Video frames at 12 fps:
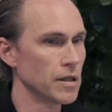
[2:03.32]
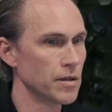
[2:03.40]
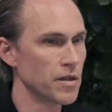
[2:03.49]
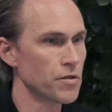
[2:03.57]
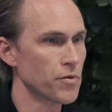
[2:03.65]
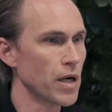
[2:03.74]

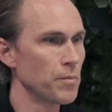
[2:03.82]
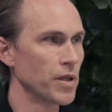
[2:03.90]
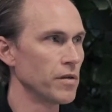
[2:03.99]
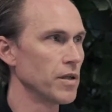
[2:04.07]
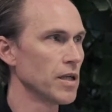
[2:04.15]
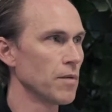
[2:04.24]

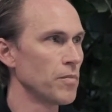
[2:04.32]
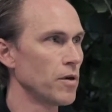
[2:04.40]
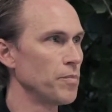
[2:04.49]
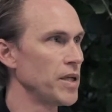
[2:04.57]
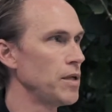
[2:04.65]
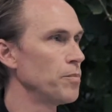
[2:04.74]
disrupted the number
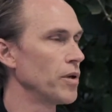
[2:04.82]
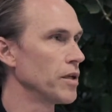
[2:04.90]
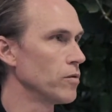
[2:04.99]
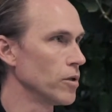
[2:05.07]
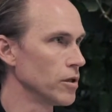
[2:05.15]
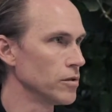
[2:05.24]
of people in
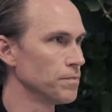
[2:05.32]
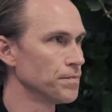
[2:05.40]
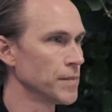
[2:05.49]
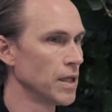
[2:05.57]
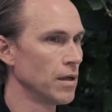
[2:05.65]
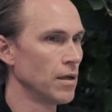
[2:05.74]
the world,
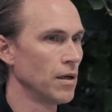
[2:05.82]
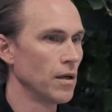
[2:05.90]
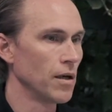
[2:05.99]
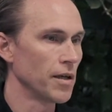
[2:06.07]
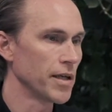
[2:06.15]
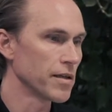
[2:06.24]

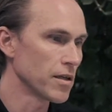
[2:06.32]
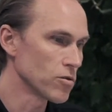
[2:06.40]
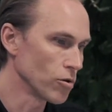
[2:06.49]
and that has